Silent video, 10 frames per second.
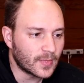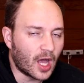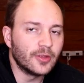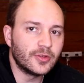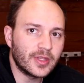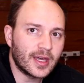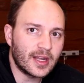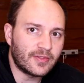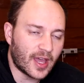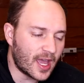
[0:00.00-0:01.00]
I'll do that
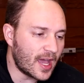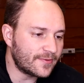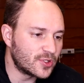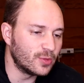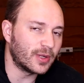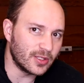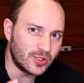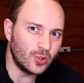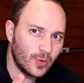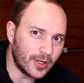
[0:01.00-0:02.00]
if I have to, but I
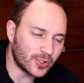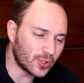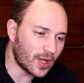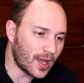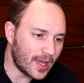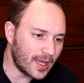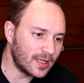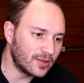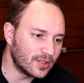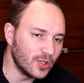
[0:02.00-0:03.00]
do want to try
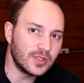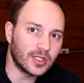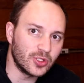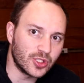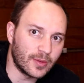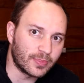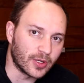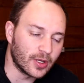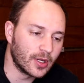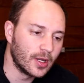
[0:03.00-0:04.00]
using a
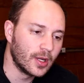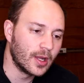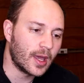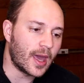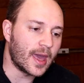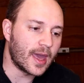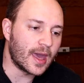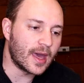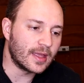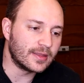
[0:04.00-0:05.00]
jumper
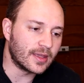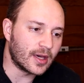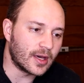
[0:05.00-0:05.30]
and